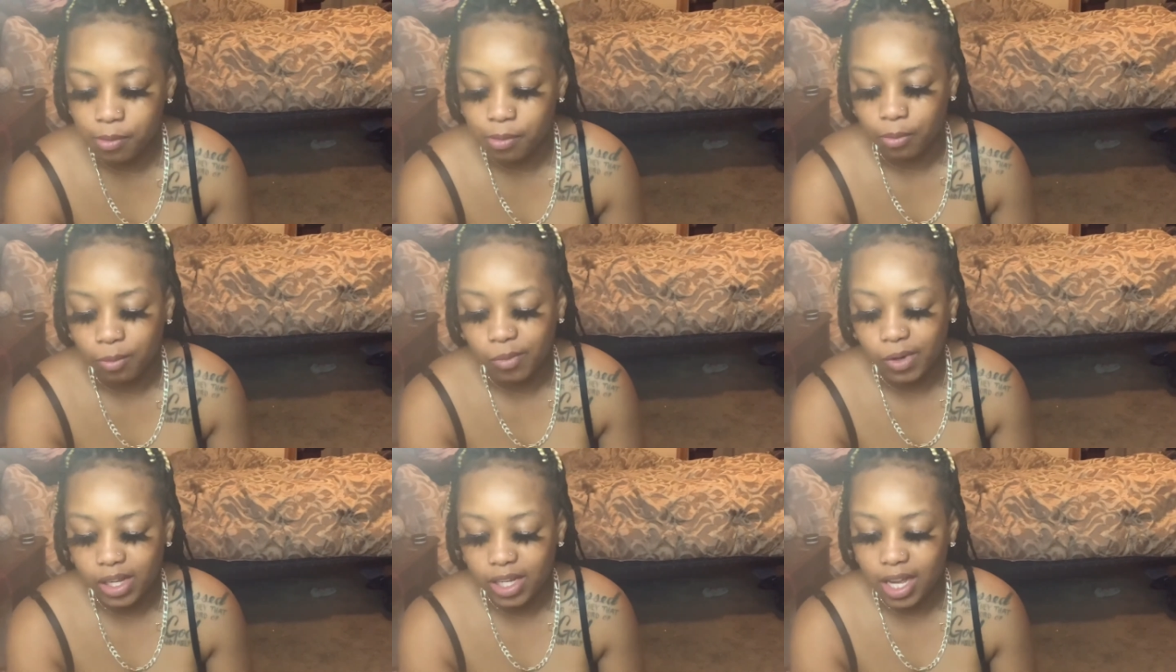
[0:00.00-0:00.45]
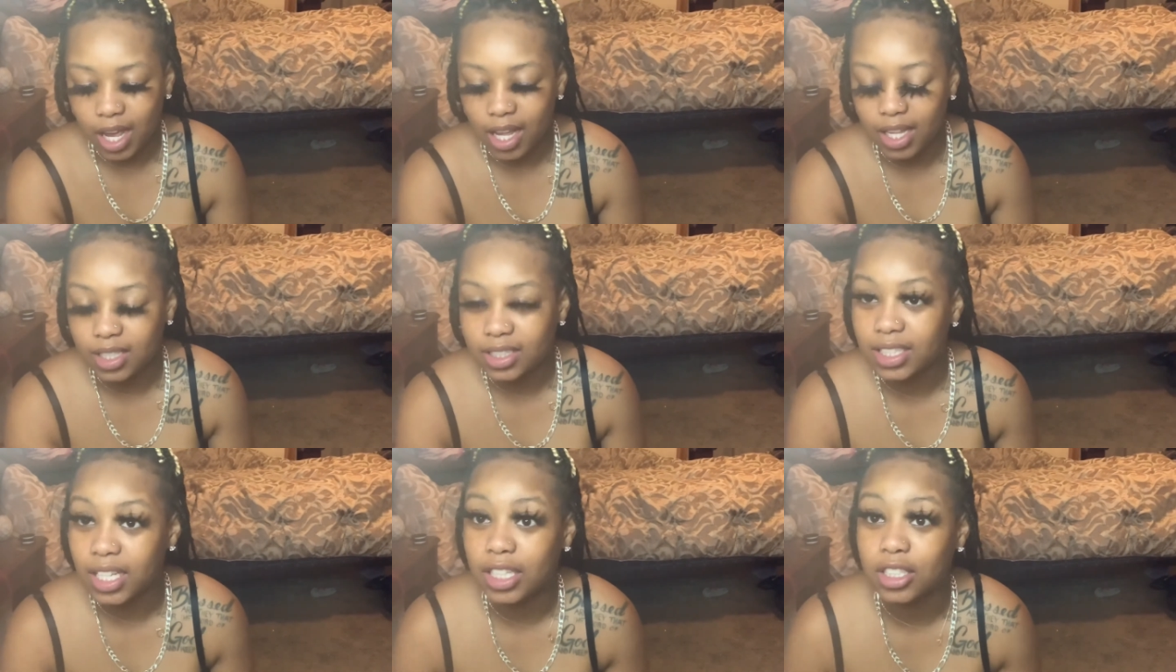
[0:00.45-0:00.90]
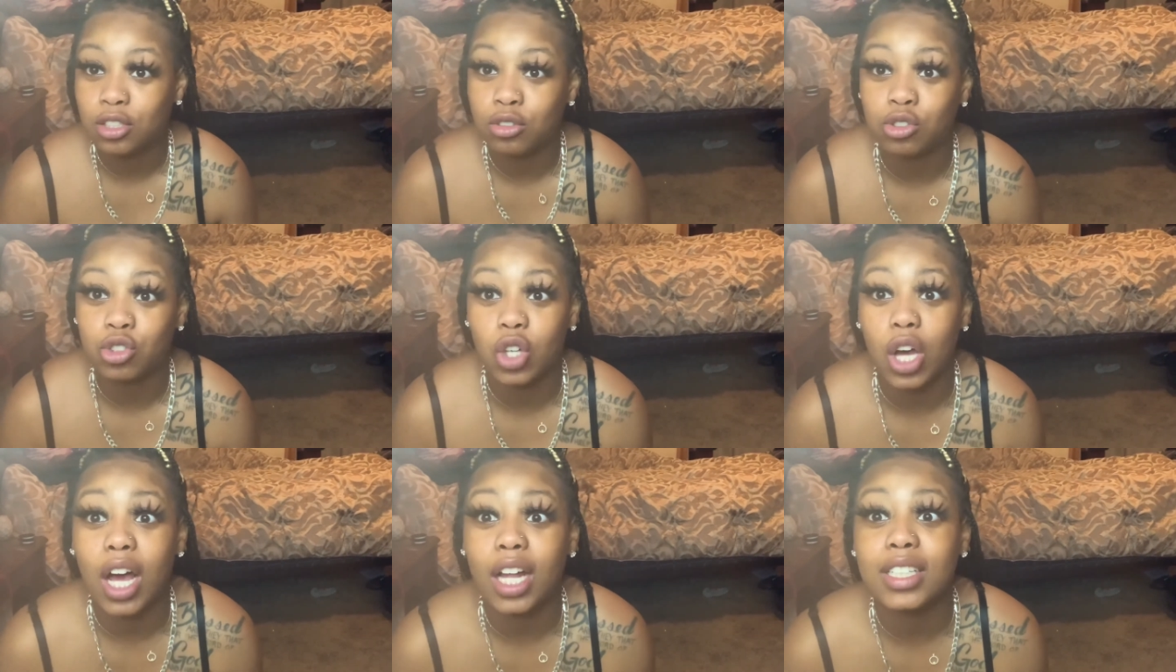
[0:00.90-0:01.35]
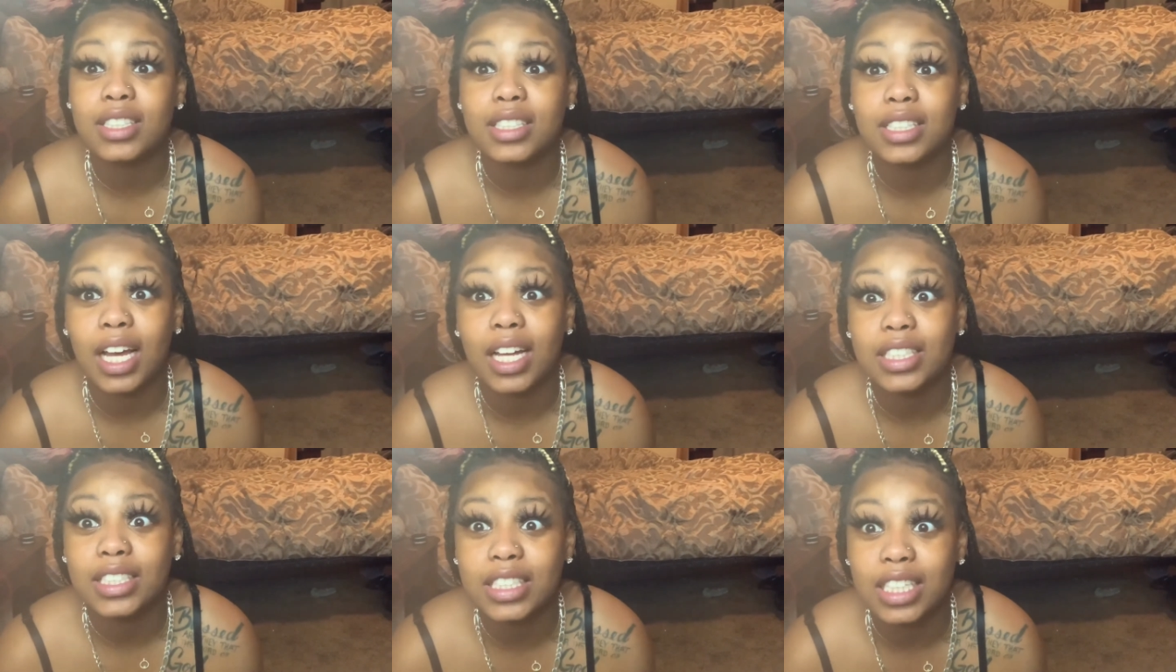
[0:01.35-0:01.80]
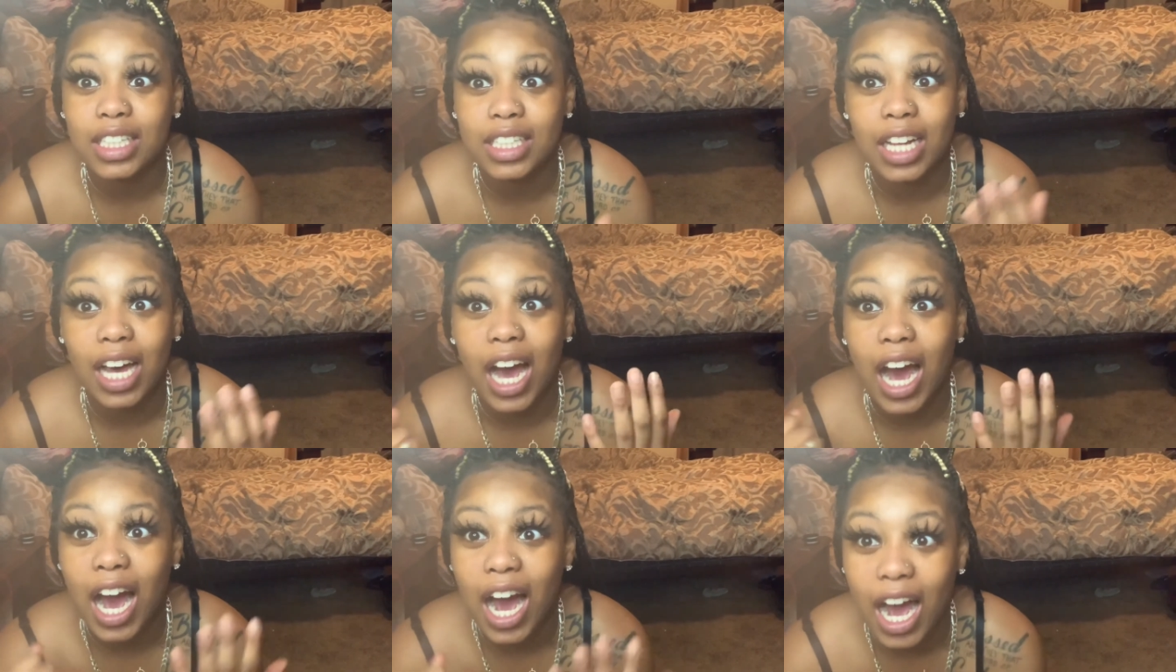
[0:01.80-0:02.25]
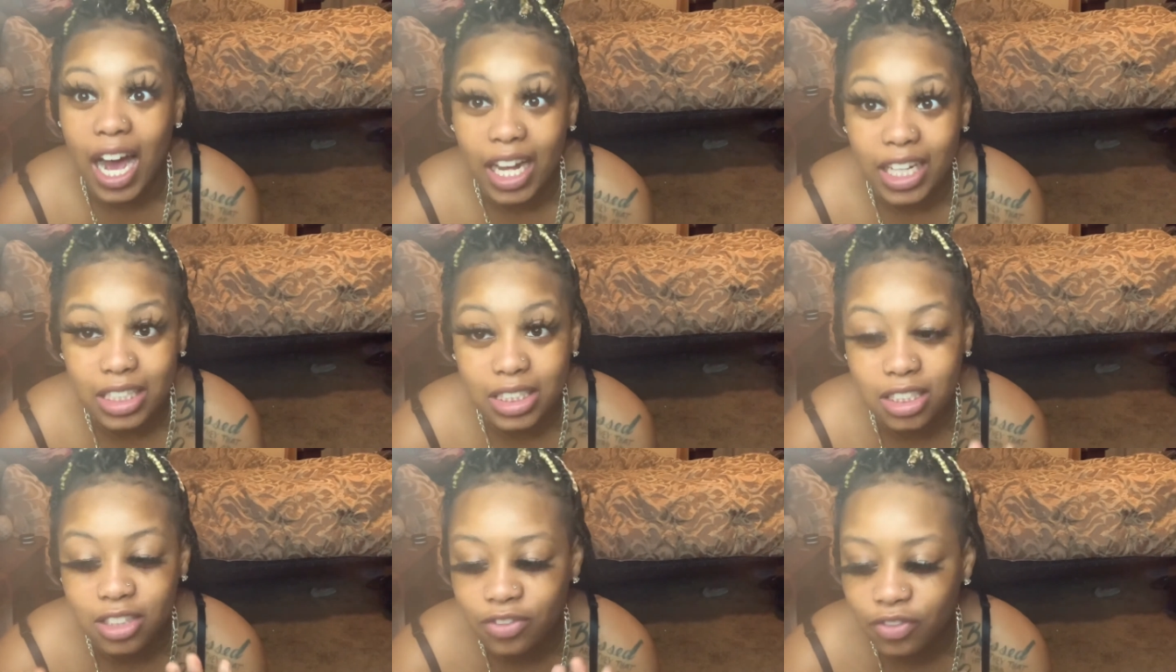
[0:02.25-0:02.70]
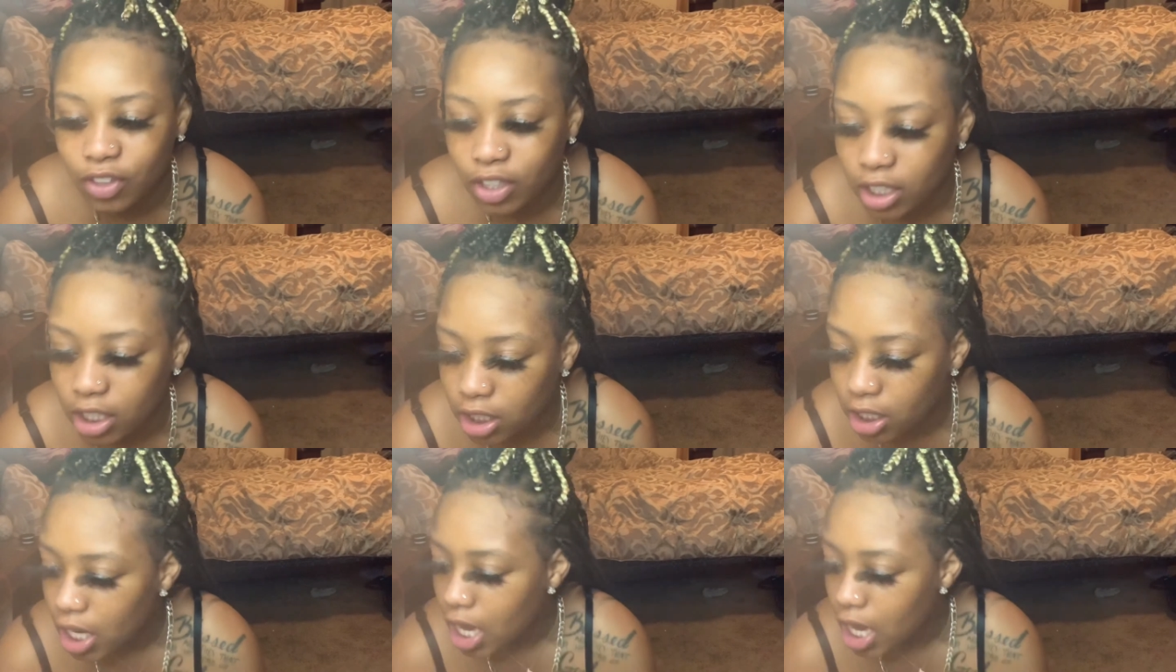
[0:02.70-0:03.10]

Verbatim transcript: went and got his tattoo, so I decided to get high as fuck.